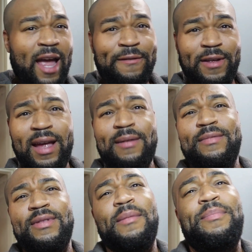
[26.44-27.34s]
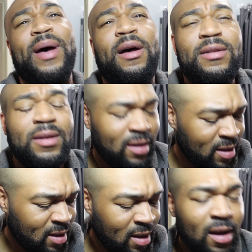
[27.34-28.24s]
I feel like the belt
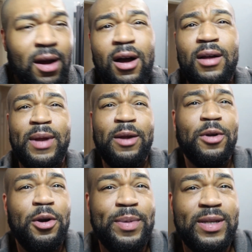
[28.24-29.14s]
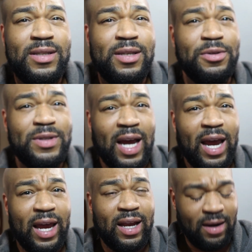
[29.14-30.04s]
on my robe is too
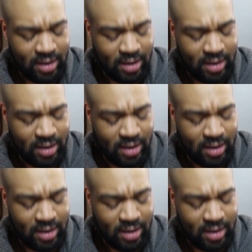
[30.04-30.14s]
tight.